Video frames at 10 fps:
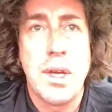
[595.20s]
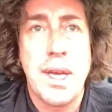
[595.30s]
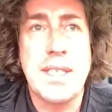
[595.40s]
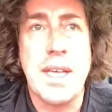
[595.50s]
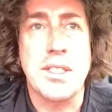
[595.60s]

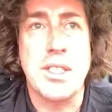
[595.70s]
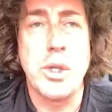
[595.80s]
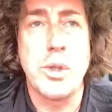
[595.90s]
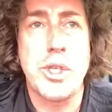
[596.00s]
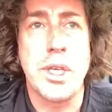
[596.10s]
His
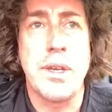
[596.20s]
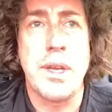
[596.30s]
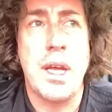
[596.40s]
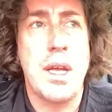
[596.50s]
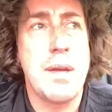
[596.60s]
exclusion.
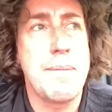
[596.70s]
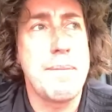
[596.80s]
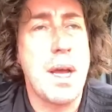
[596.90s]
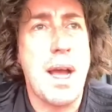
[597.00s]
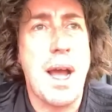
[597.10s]

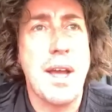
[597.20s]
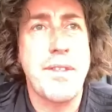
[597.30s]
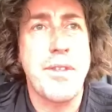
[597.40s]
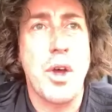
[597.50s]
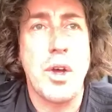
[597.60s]
I
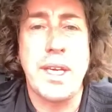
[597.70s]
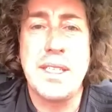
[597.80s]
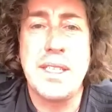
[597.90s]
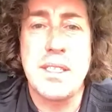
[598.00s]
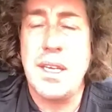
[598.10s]
thought
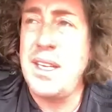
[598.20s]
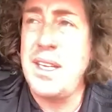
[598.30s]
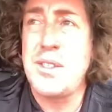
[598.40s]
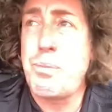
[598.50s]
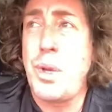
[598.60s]

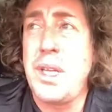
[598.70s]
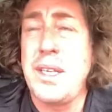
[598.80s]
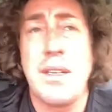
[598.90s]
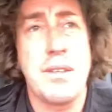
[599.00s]
he's brilliant,